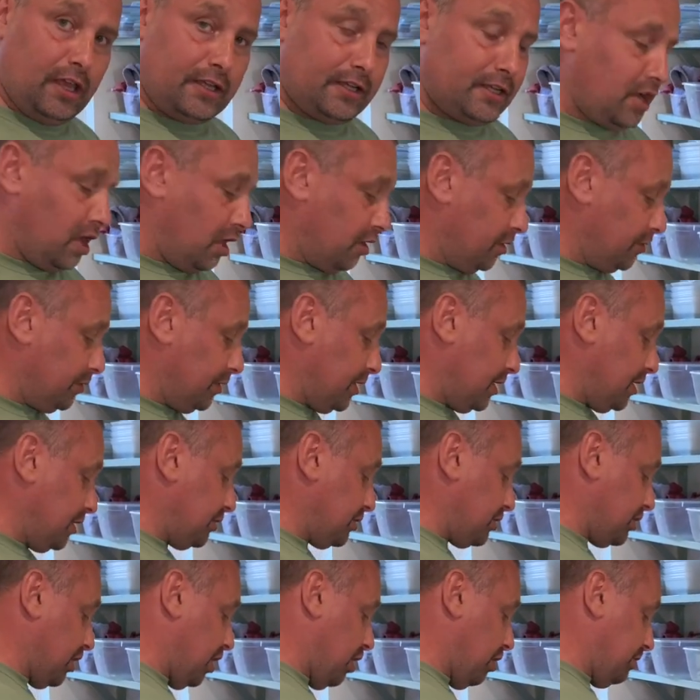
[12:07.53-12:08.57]
colour on
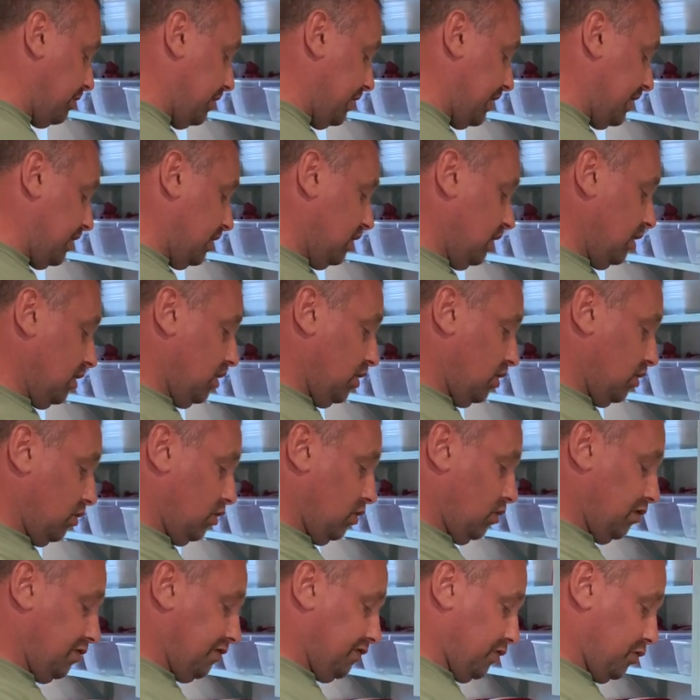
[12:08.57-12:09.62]
use only
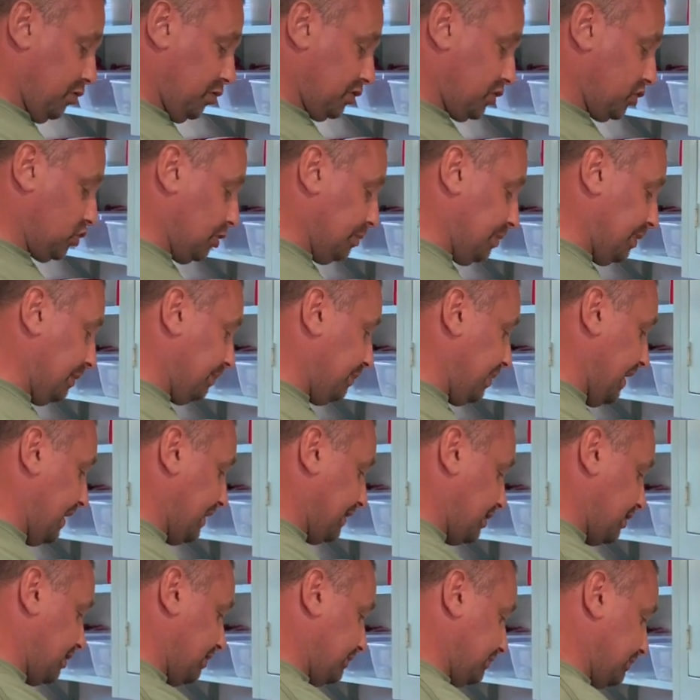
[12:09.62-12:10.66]
or for stripping
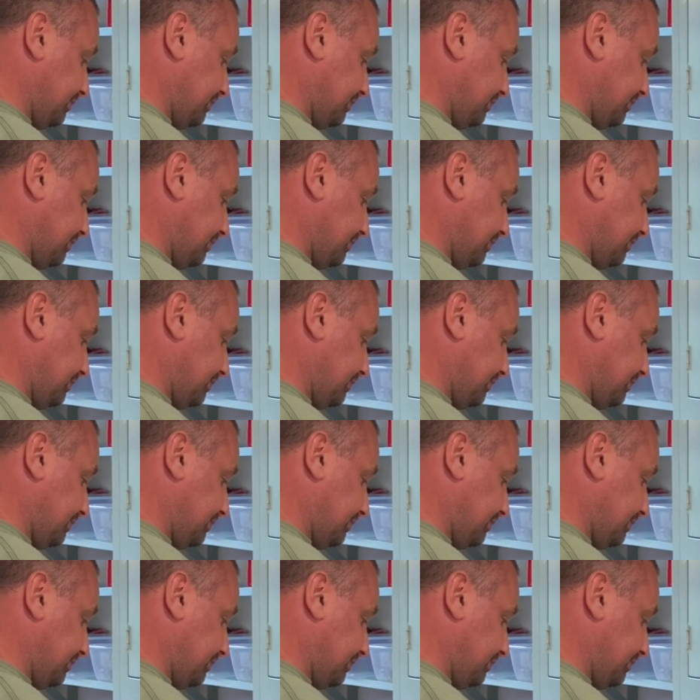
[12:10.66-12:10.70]
paint.